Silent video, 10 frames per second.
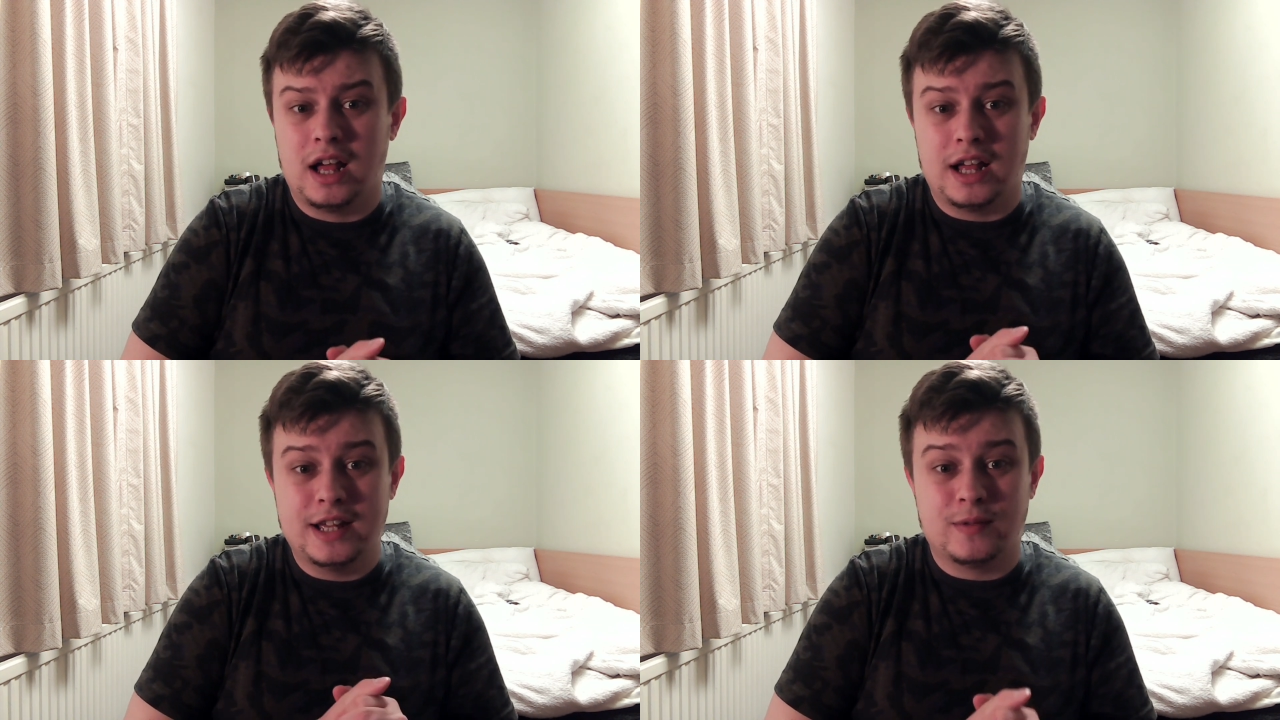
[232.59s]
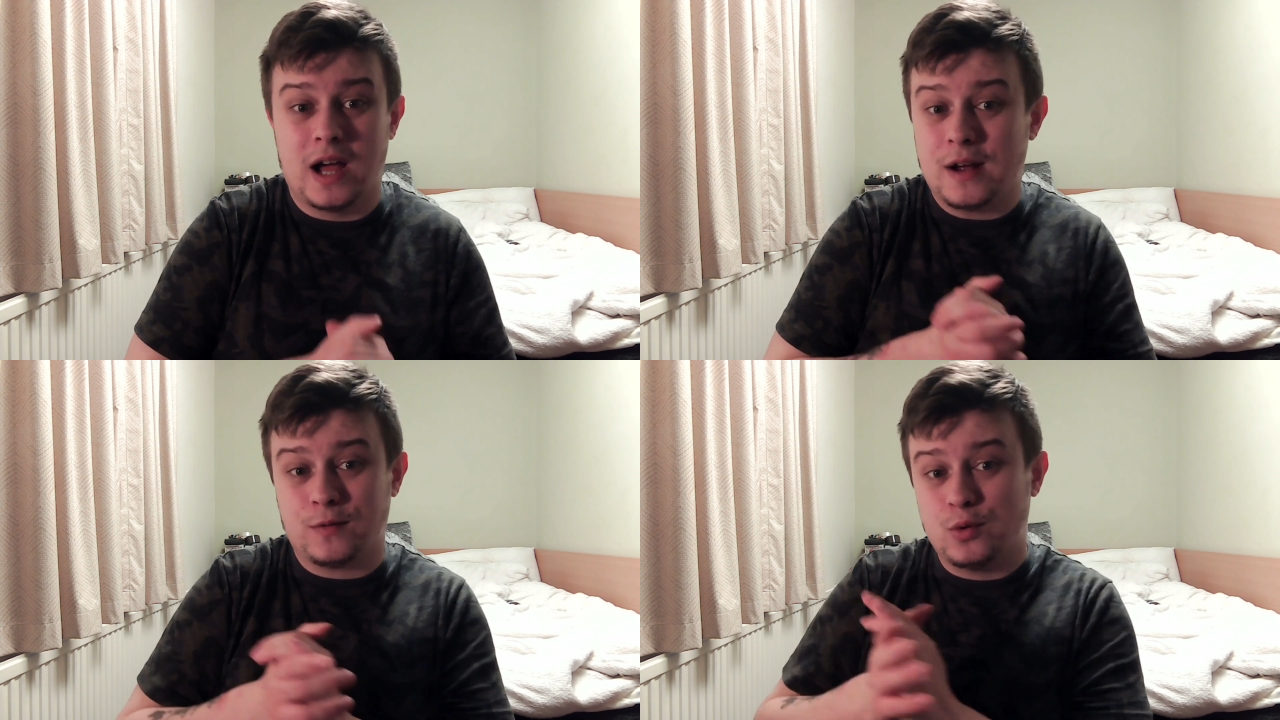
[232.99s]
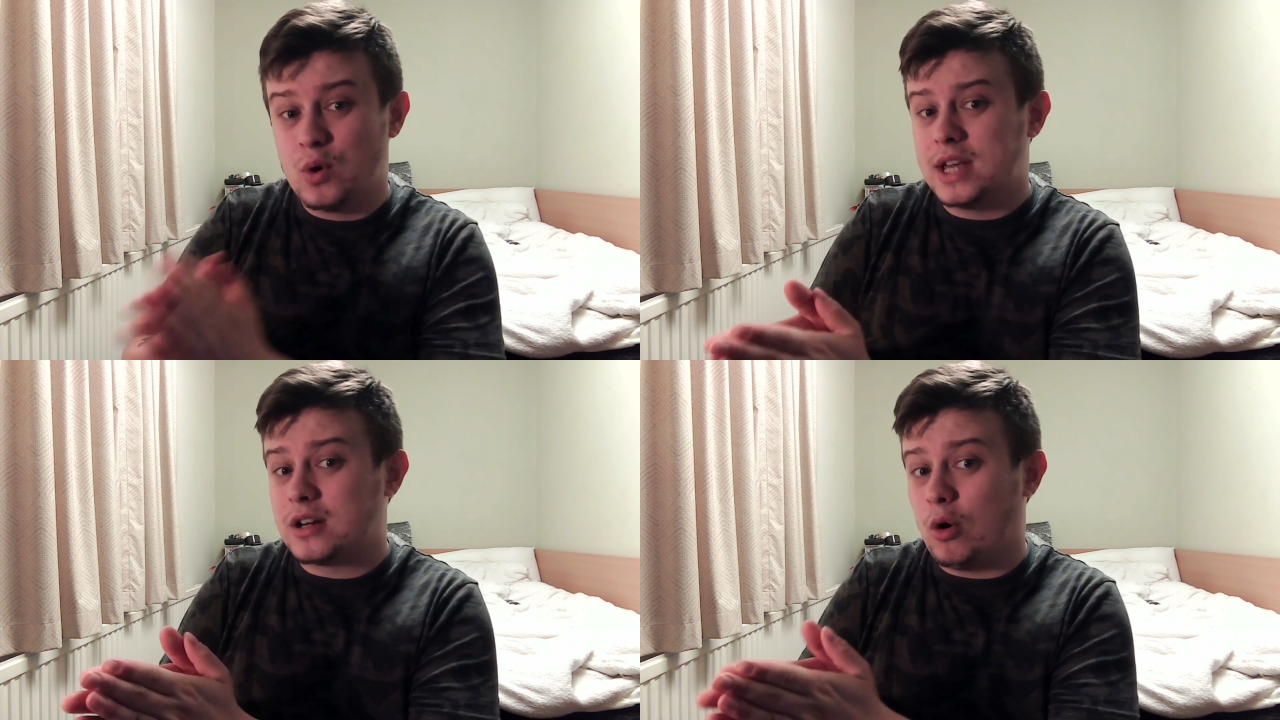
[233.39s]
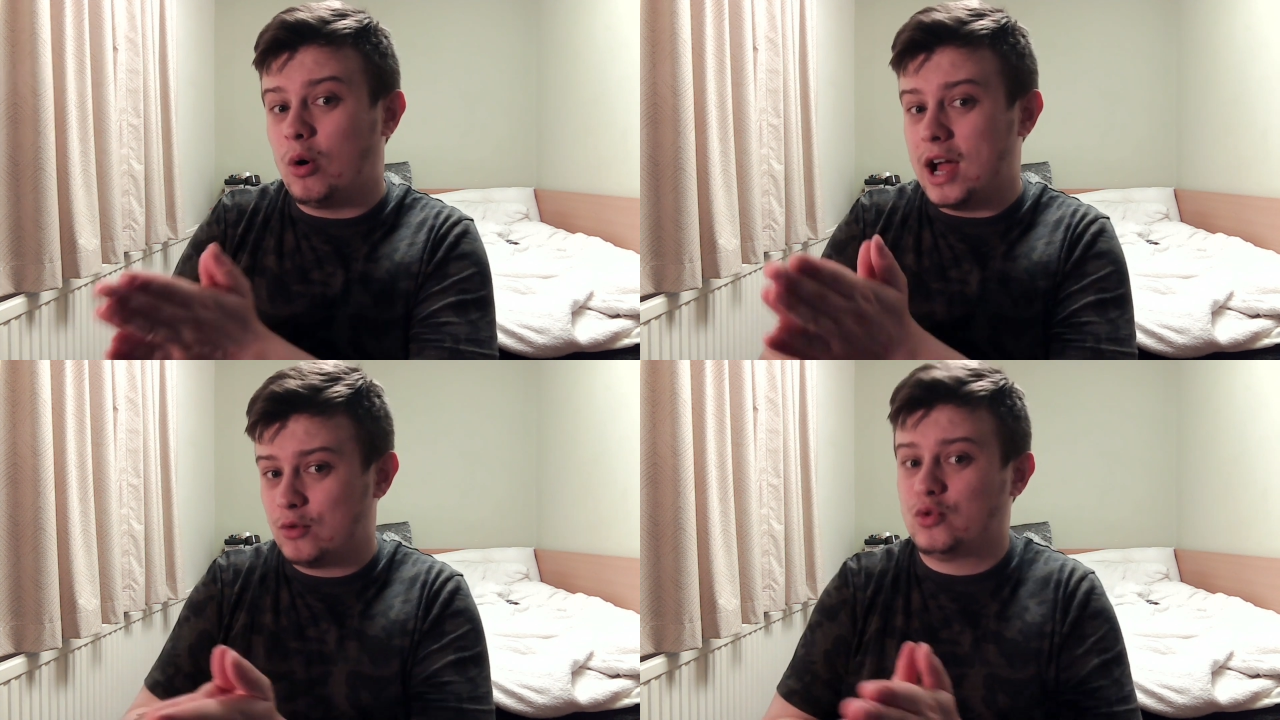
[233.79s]
either every week
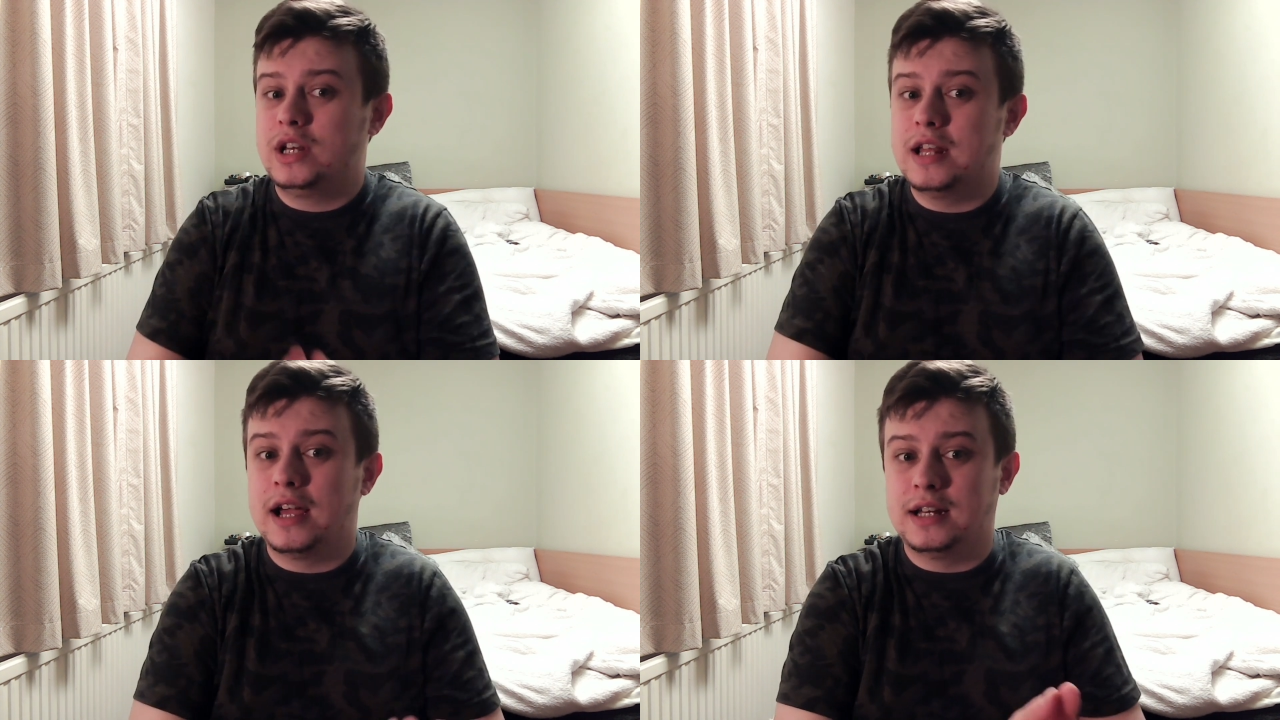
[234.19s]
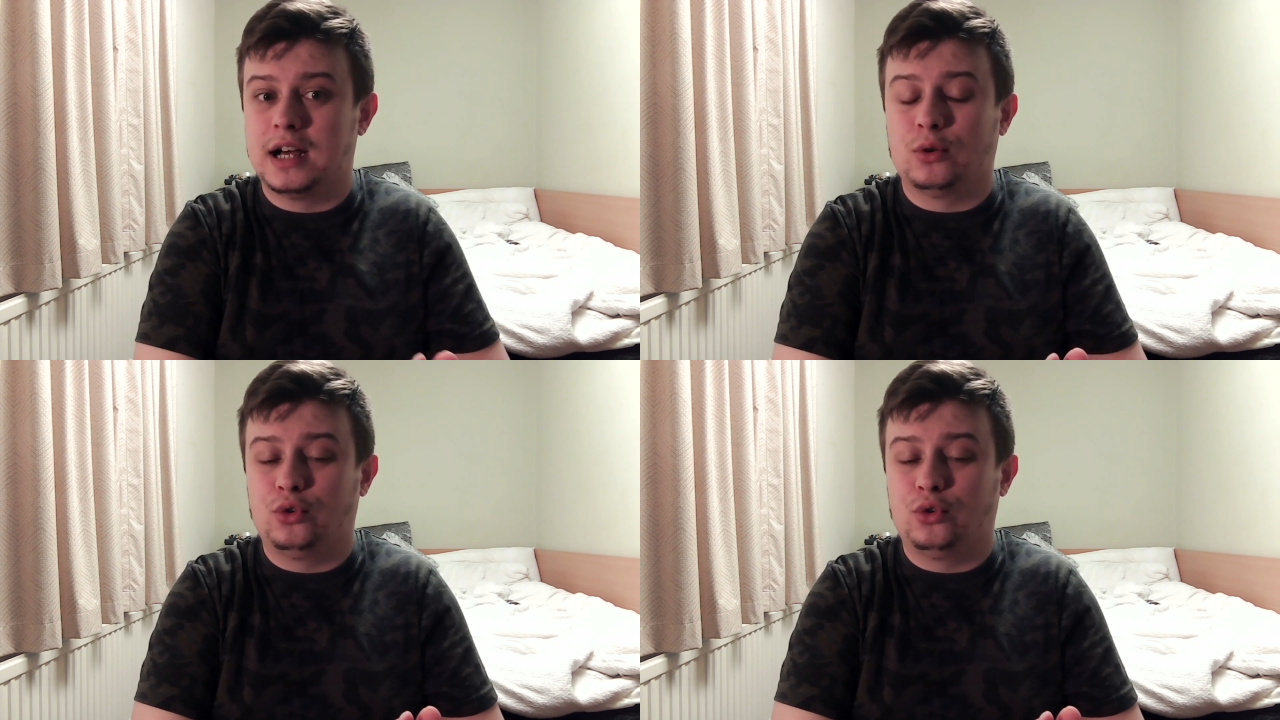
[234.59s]
or every day now.